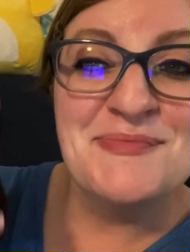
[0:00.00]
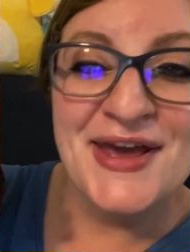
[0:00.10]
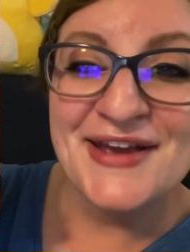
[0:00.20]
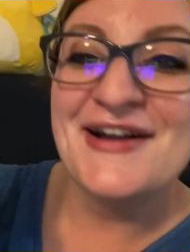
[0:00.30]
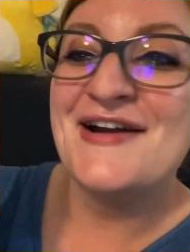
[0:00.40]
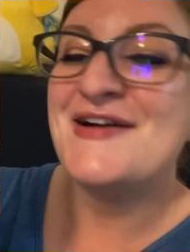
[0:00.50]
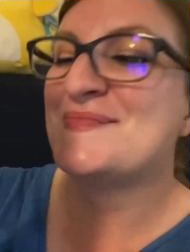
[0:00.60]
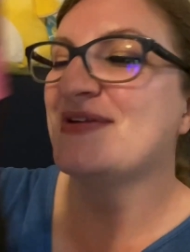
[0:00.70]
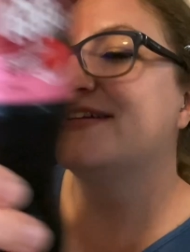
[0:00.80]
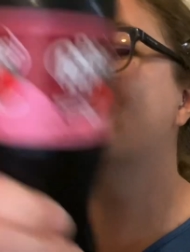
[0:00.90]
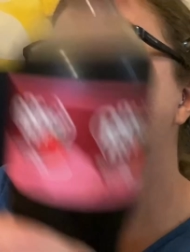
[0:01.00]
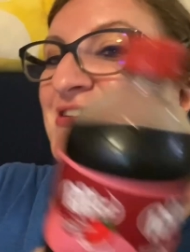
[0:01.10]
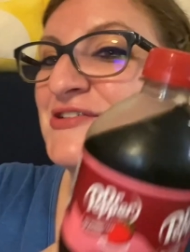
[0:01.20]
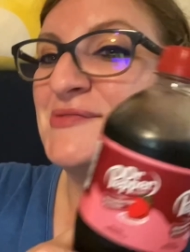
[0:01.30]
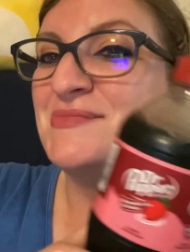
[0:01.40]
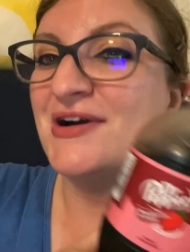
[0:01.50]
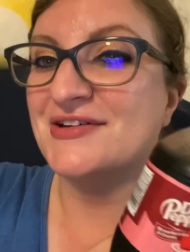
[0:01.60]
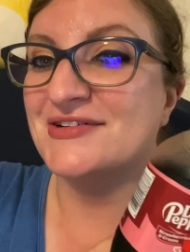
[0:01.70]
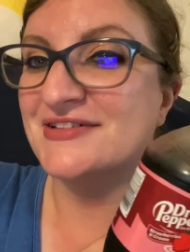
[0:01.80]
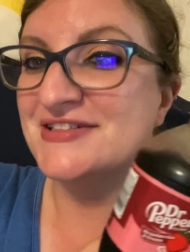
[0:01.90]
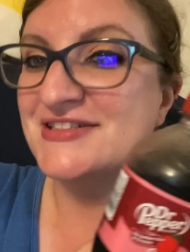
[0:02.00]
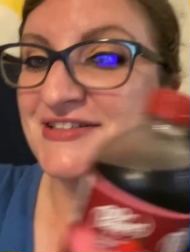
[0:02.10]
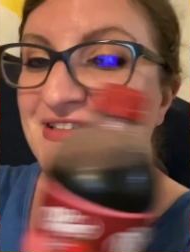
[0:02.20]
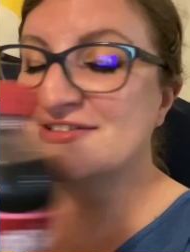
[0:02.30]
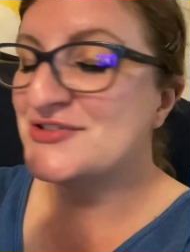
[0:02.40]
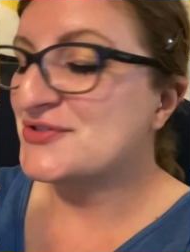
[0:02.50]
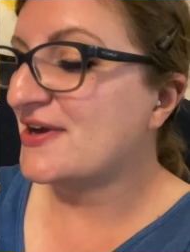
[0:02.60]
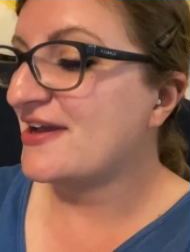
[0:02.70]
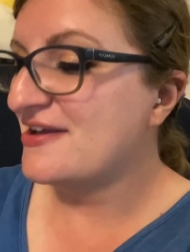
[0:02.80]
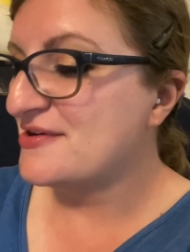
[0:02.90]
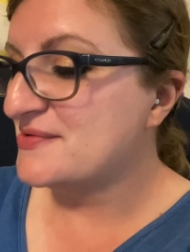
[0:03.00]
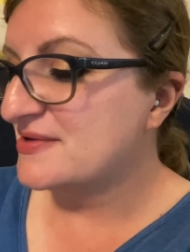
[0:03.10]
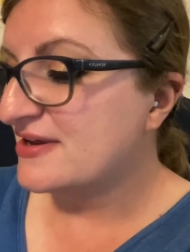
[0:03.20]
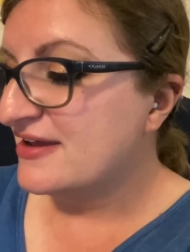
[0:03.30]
pick up a single bottle to try out